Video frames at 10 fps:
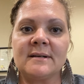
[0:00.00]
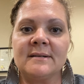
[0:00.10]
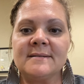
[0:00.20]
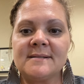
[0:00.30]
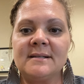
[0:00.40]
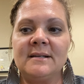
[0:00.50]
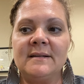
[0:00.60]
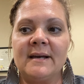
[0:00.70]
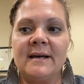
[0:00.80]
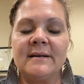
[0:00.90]
and see
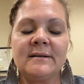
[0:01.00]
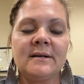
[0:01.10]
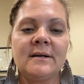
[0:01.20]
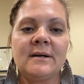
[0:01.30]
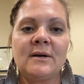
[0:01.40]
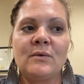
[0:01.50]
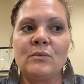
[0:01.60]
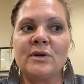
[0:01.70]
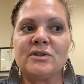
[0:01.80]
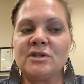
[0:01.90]
that
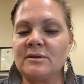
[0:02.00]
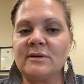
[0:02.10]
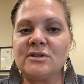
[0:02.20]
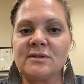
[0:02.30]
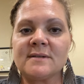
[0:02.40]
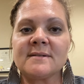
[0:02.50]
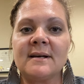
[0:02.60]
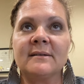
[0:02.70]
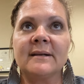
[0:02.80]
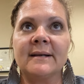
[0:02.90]
with generations
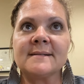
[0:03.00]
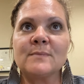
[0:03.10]
nowadays.